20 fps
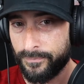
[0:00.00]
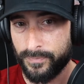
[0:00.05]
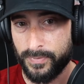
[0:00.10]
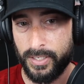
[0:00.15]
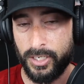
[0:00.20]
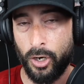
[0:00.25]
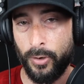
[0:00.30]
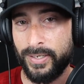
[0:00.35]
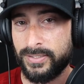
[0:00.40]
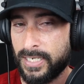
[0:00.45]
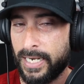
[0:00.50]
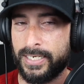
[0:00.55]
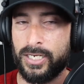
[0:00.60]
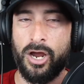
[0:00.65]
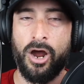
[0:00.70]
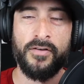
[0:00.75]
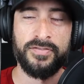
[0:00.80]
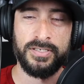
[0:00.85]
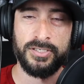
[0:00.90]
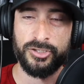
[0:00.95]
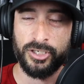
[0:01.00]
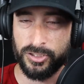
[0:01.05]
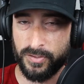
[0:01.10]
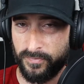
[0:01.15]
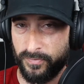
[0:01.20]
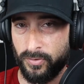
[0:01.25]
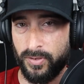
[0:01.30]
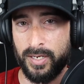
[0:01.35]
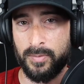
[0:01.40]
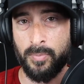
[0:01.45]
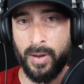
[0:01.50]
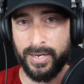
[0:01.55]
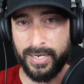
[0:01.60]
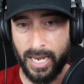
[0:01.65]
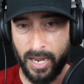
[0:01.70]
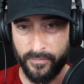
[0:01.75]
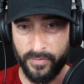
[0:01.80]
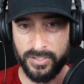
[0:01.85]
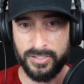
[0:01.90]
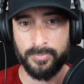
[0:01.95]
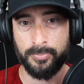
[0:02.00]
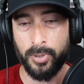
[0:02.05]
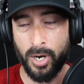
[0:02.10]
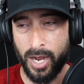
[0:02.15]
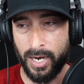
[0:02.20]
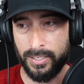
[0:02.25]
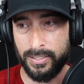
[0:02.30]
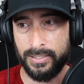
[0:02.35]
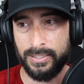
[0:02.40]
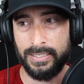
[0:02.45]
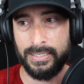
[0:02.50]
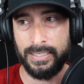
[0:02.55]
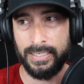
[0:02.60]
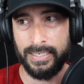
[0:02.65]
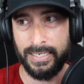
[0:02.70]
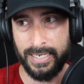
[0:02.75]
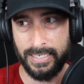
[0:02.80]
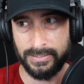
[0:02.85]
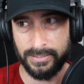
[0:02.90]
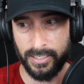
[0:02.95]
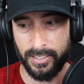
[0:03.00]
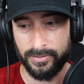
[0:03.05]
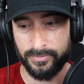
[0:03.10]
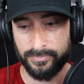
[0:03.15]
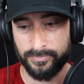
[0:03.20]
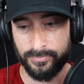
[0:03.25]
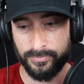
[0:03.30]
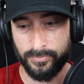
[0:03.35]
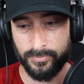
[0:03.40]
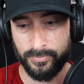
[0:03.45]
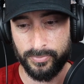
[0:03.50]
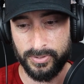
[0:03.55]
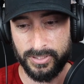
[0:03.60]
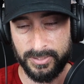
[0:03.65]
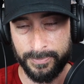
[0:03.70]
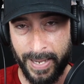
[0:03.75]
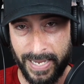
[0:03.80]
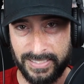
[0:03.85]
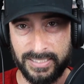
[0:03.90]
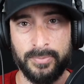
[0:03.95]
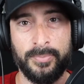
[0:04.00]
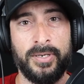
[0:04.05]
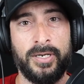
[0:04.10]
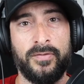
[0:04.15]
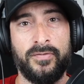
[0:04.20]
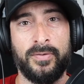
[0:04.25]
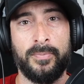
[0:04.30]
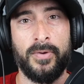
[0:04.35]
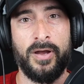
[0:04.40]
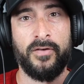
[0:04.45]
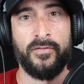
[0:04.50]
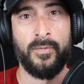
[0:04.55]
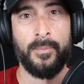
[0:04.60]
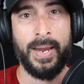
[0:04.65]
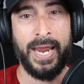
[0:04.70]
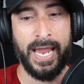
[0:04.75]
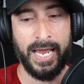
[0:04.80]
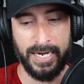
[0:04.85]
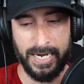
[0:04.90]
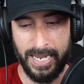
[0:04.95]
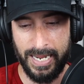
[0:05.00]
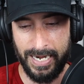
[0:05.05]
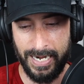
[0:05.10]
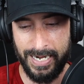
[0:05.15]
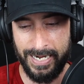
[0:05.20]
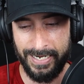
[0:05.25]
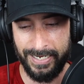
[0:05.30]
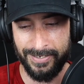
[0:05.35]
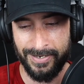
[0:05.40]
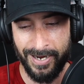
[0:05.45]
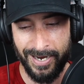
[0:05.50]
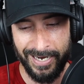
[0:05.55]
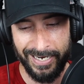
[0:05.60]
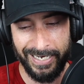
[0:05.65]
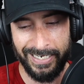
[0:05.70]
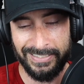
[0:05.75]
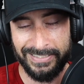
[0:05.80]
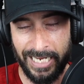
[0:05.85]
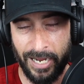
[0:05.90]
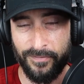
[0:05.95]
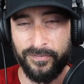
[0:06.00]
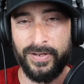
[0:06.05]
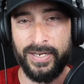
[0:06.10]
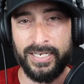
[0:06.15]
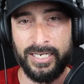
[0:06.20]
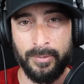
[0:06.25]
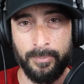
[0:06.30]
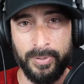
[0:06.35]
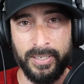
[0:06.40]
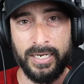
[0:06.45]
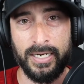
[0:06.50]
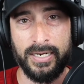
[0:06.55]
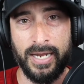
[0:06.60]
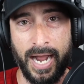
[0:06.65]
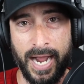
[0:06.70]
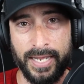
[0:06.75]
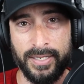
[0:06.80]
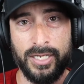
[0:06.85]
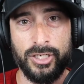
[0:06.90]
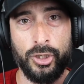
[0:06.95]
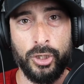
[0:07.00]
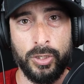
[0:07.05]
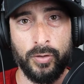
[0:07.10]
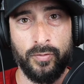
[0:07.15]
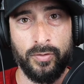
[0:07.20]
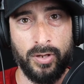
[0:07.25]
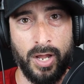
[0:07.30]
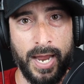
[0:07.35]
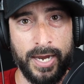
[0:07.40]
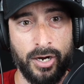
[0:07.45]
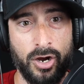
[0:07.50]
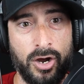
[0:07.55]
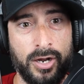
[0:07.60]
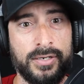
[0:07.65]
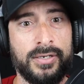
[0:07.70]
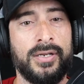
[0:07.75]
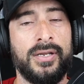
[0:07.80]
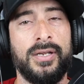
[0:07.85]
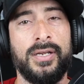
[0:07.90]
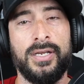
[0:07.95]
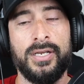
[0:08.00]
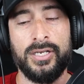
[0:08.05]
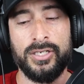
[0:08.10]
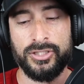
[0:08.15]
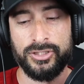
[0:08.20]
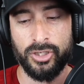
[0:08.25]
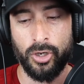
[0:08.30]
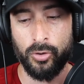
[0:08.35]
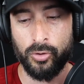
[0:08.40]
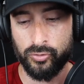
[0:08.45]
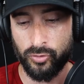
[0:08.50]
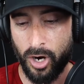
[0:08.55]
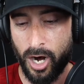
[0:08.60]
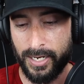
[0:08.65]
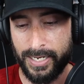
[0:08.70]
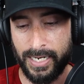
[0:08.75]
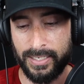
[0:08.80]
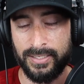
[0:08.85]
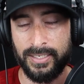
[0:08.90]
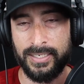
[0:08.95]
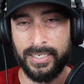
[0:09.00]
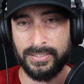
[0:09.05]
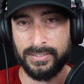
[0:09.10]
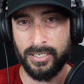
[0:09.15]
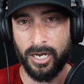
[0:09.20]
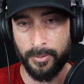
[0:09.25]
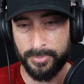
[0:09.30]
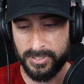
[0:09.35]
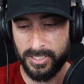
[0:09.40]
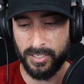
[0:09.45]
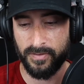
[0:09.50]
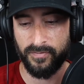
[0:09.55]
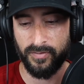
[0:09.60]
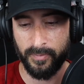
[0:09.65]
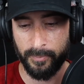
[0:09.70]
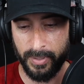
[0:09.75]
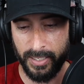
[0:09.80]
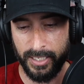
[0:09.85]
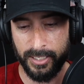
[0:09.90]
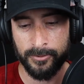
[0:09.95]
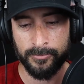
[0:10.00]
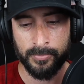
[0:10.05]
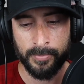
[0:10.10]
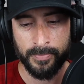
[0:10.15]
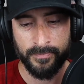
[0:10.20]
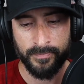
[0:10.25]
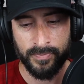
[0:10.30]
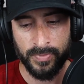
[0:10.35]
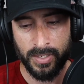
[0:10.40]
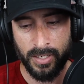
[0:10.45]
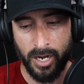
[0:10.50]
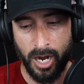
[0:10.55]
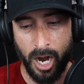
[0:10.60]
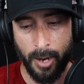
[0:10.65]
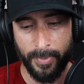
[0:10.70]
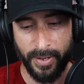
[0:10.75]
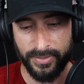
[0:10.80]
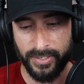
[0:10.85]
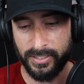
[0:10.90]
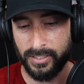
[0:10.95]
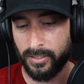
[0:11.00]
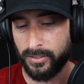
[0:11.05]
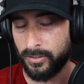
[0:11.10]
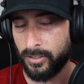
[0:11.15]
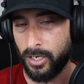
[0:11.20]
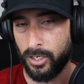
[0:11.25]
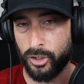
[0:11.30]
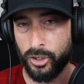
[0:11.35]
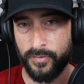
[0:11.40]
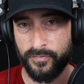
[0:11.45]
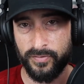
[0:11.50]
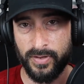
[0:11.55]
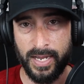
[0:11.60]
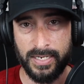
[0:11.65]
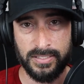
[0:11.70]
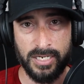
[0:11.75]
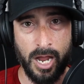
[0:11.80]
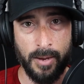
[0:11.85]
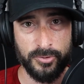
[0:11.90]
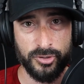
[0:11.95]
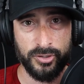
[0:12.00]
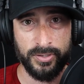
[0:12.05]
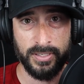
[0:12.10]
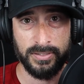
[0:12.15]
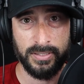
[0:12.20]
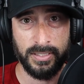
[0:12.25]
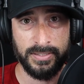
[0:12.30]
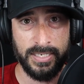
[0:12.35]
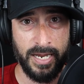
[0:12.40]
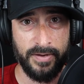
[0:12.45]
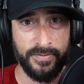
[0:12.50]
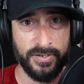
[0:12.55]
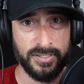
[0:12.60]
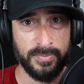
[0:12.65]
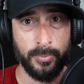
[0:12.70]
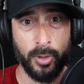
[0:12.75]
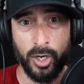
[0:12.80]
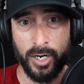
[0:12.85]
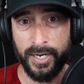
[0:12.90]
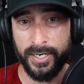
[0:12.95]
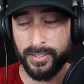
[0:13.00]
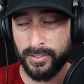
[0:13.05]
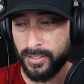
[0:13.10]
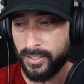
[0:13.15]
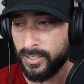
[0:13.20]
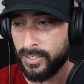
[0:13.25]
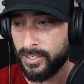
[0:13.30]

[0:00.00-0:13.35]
He's not going to obviously stretch the field like Mike Evans, but he is a specimen of a man, and he definitely can be a guy that you can rely on. So Gronk, I think, is an uptick for me. I think a good flex option is Latavius Murray.